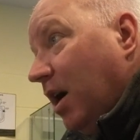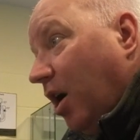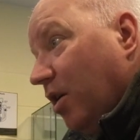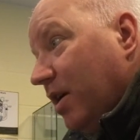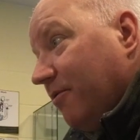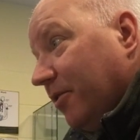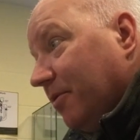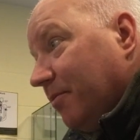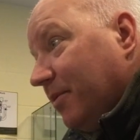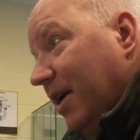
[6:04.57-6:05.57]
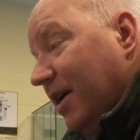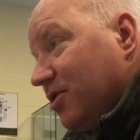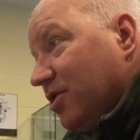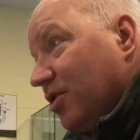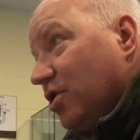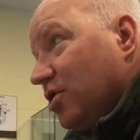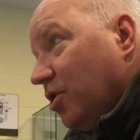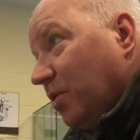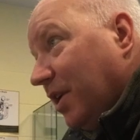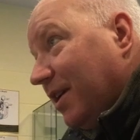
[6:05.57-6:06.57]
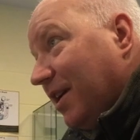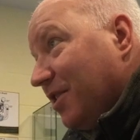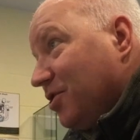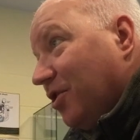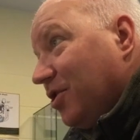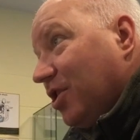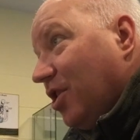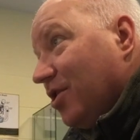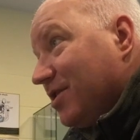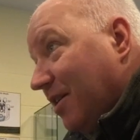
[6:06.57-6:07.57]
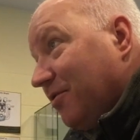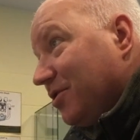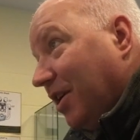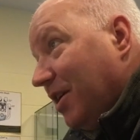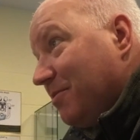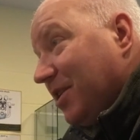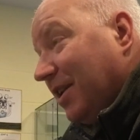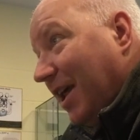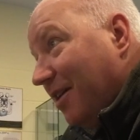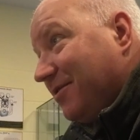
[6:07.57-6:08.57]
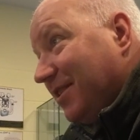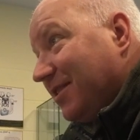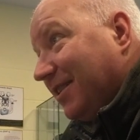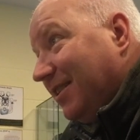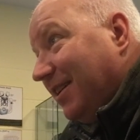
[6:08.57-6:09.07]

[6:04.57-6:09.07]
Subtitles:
However, it's such a slow leak. I started the car several times and left it,